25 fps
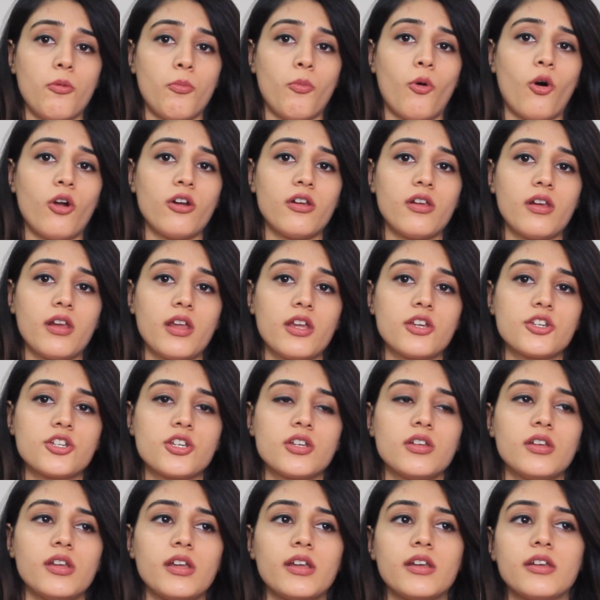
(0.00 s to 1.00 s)

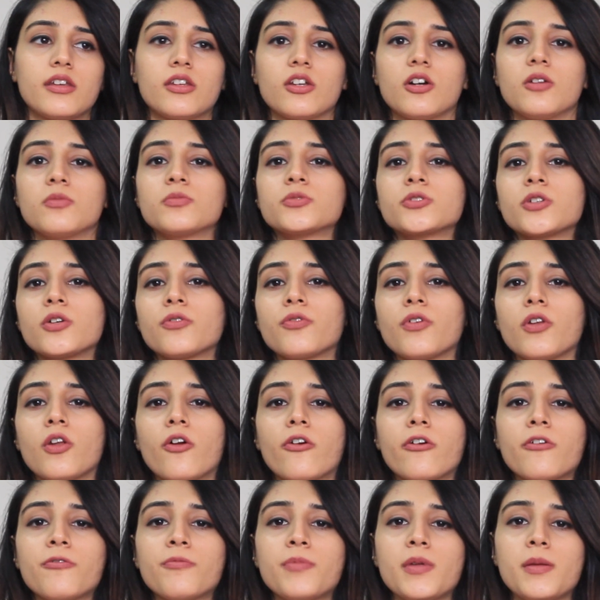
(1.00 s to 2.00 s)
Moderation in terms of a
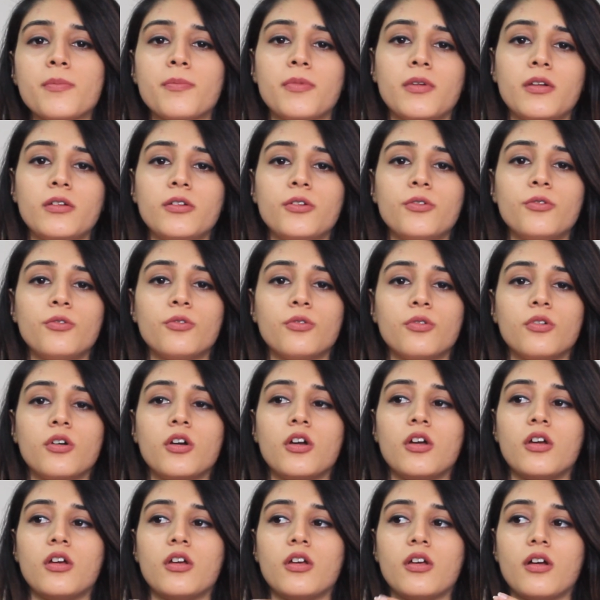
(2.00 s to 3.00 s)
lot
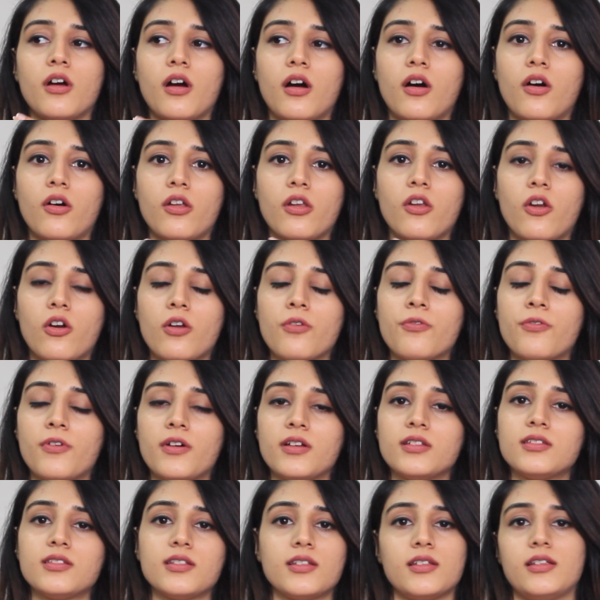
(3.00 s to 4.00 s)
of
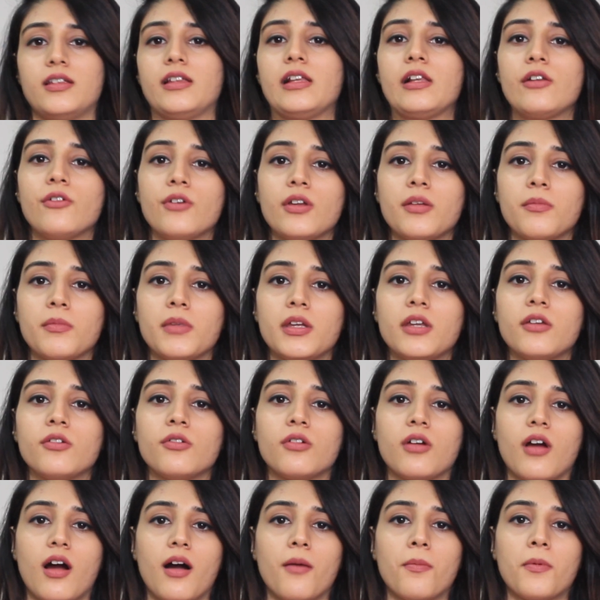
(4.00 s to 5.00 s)
us, including me,
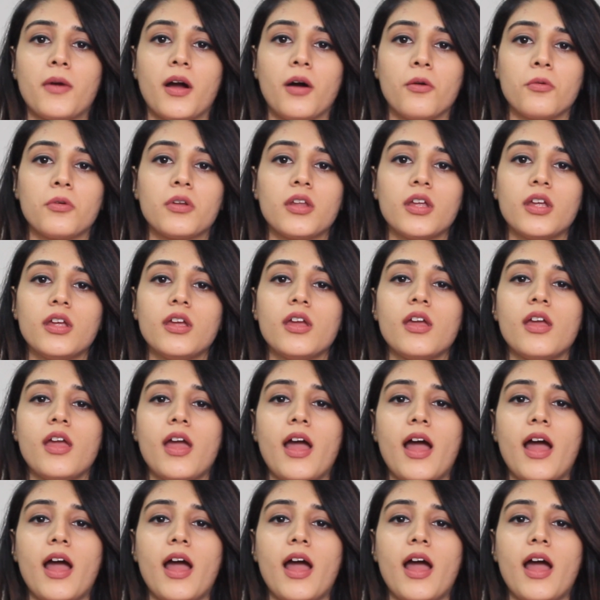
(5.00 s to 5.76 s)
do carb counting